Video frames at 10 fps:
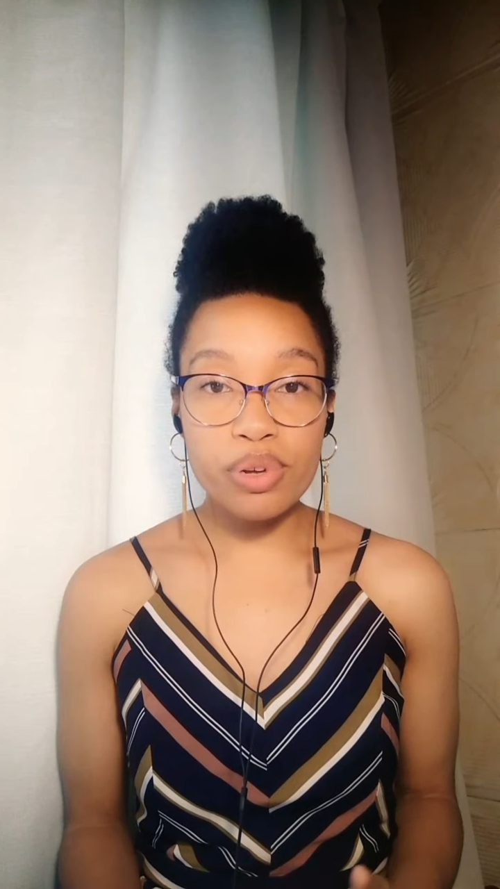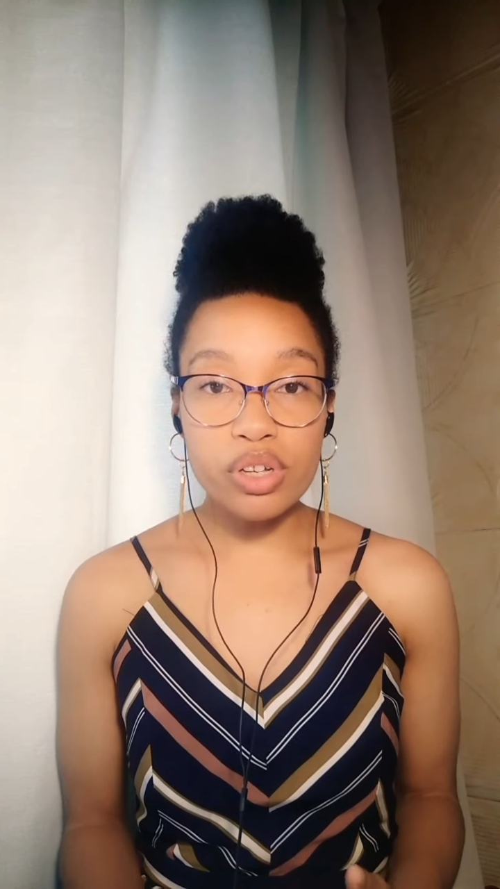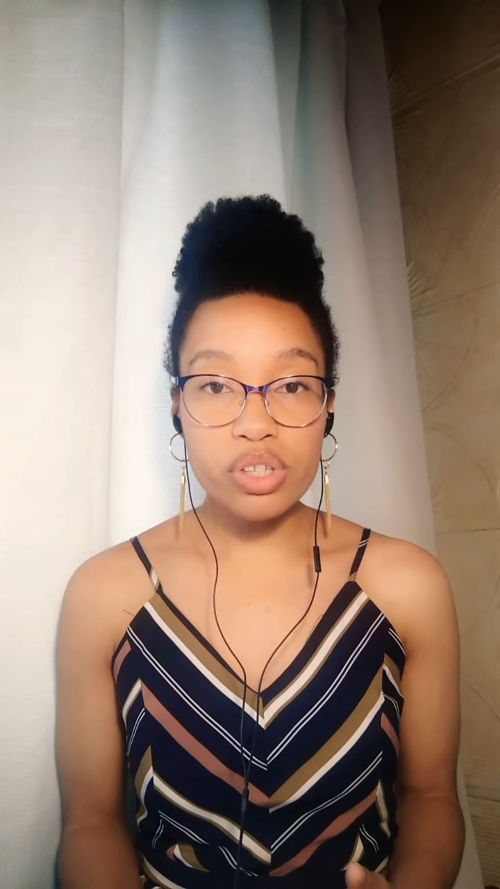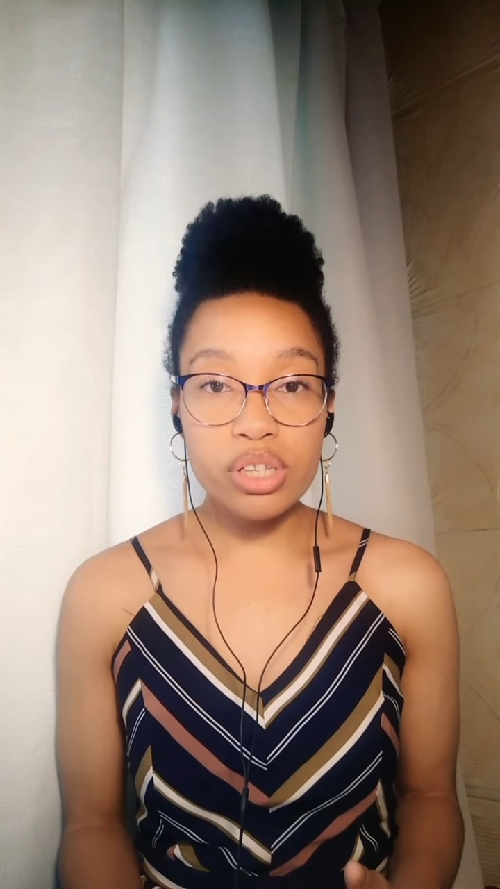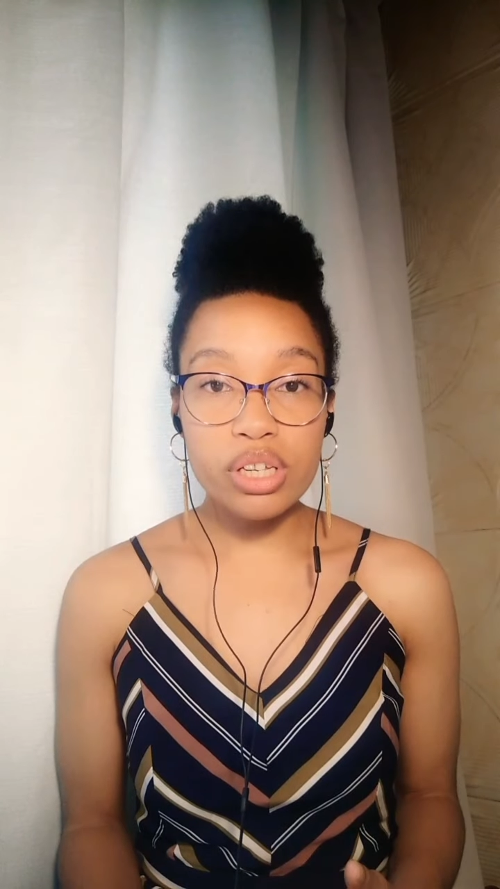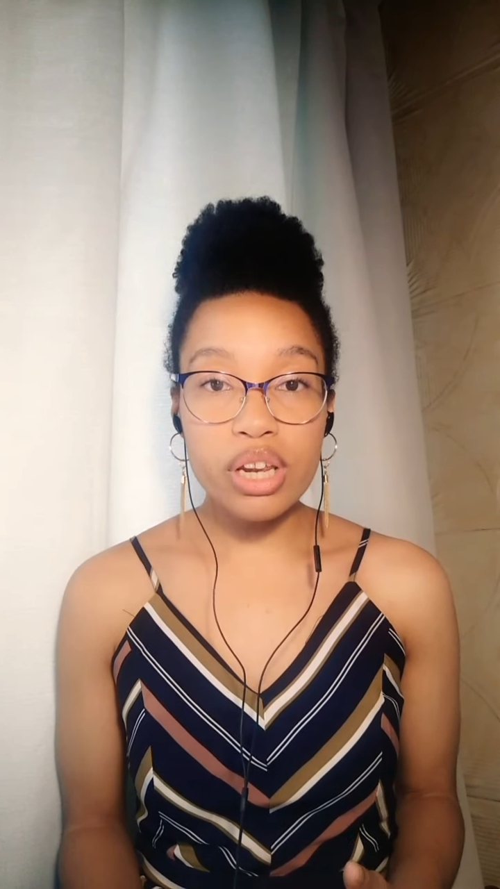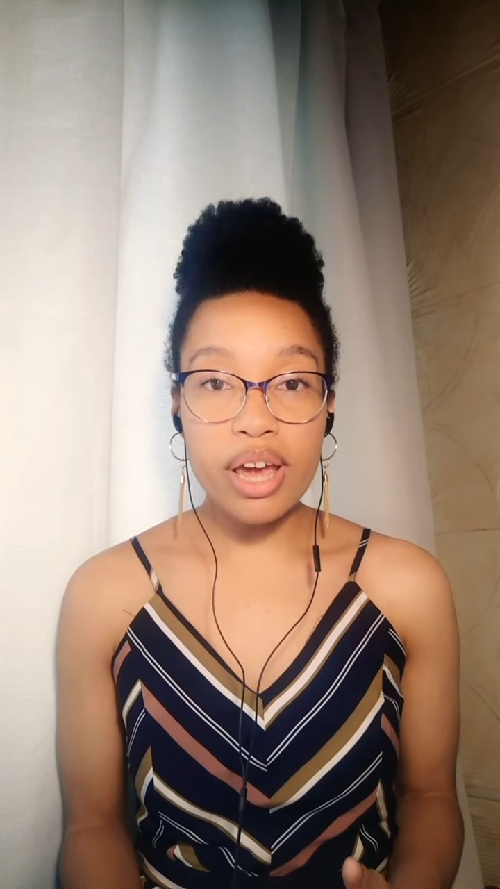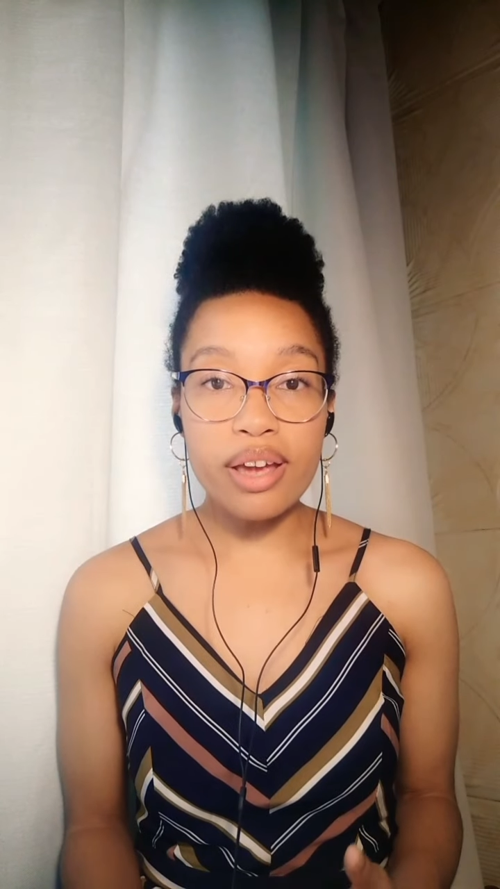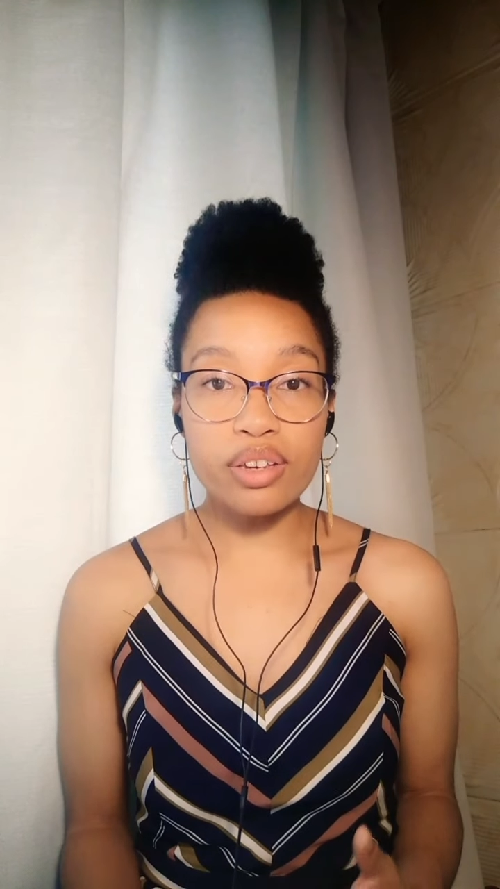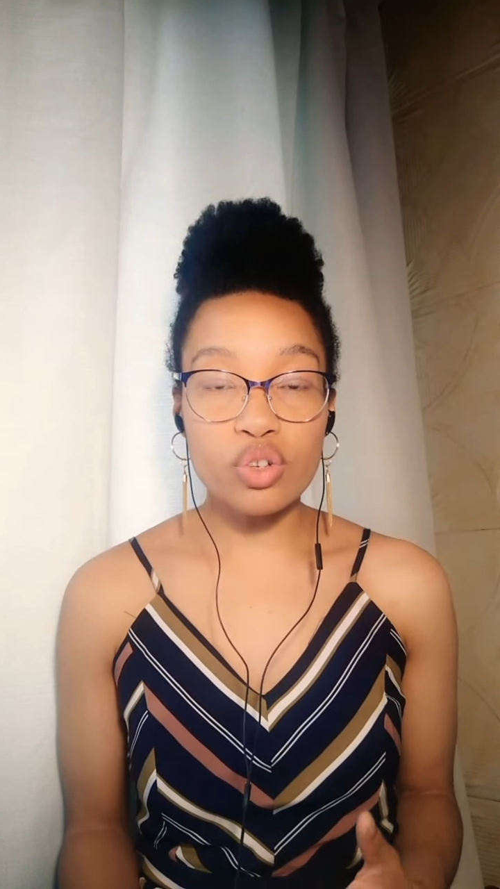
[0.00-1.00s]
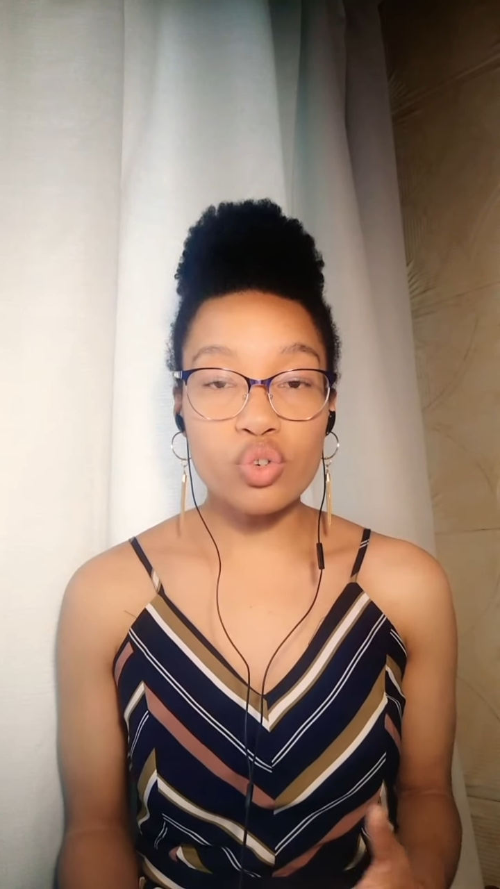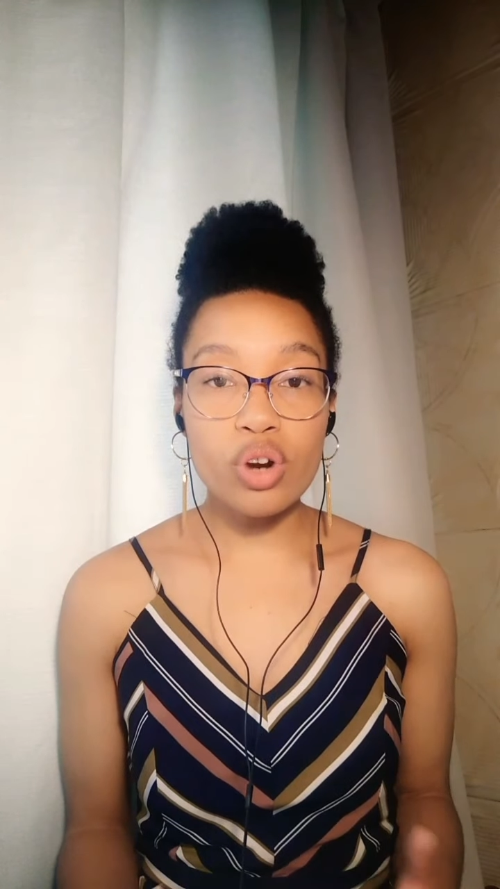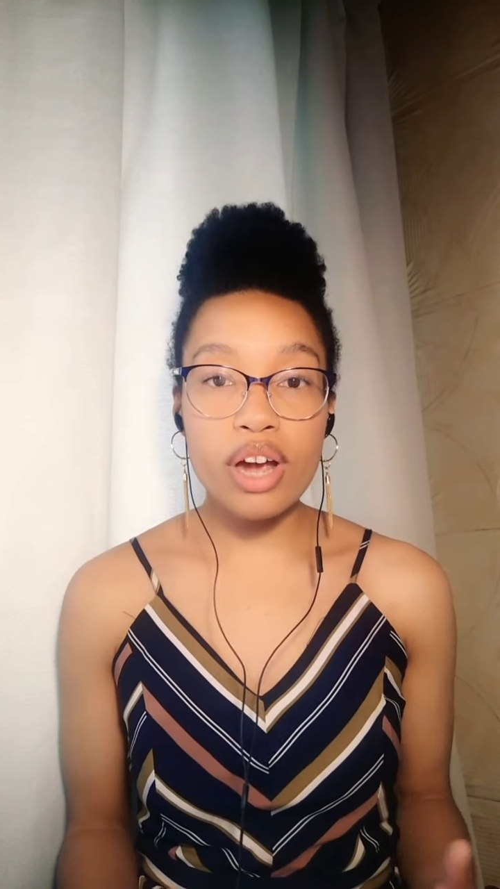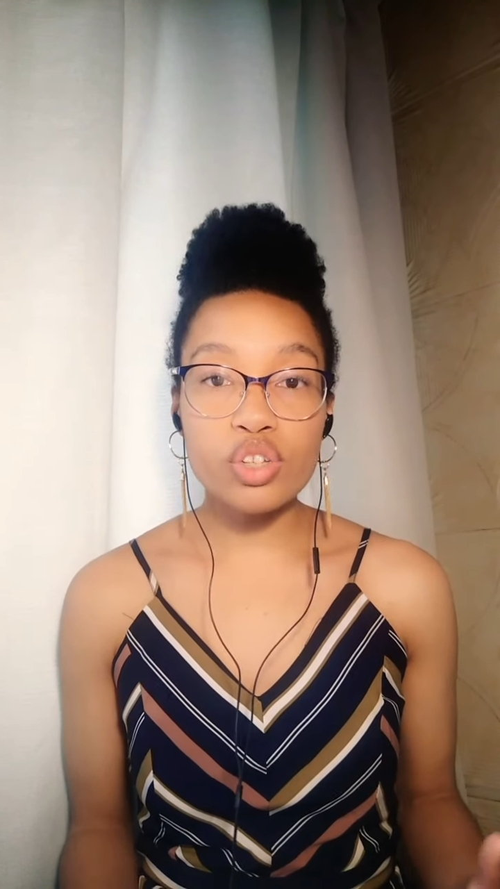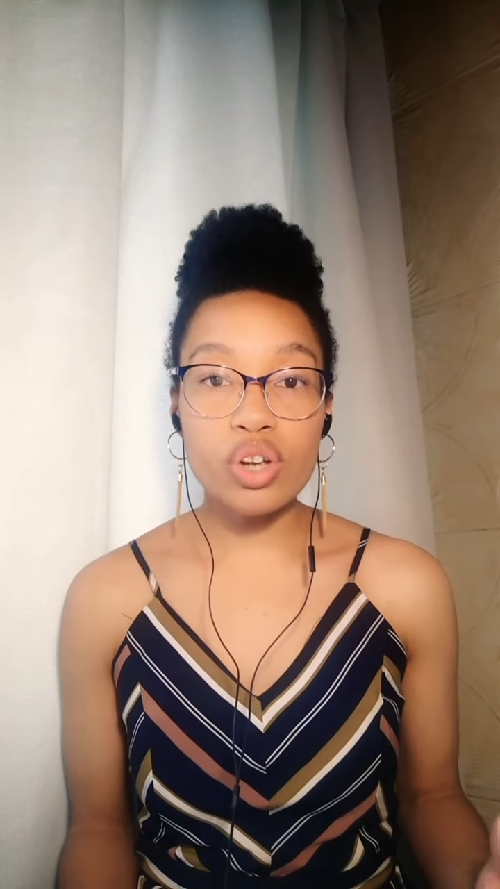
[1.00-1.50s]
person and you're
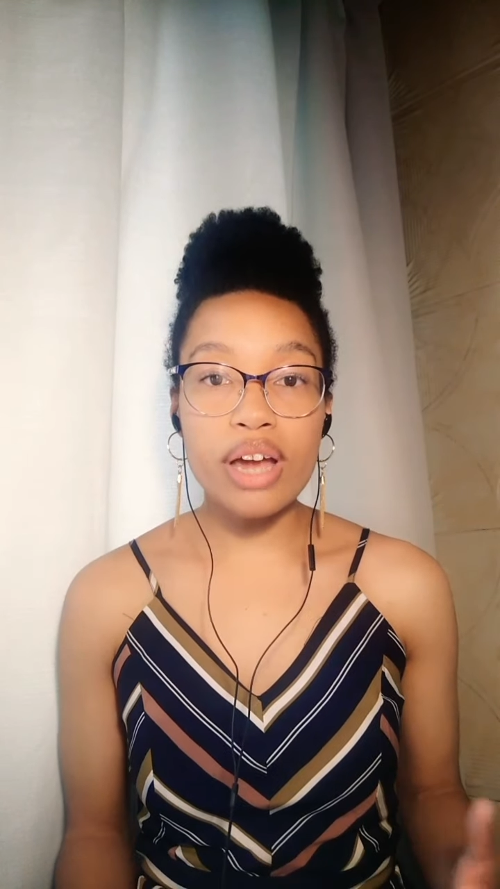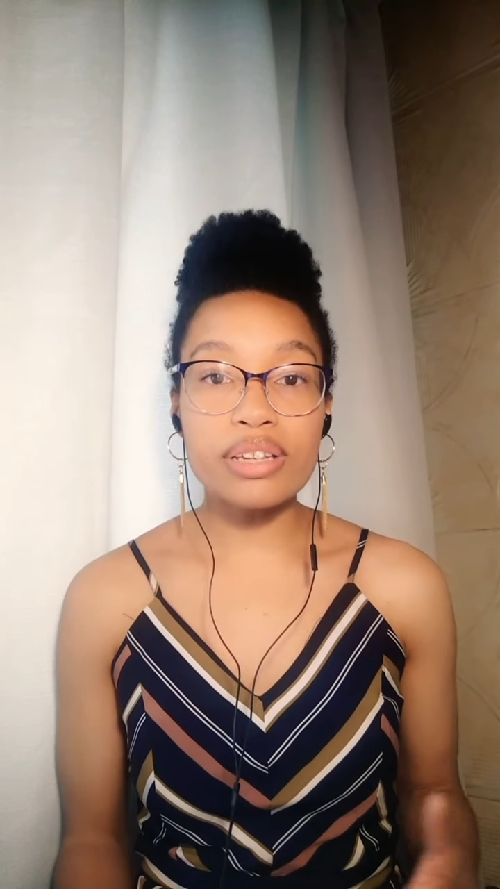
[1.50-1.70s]
trying to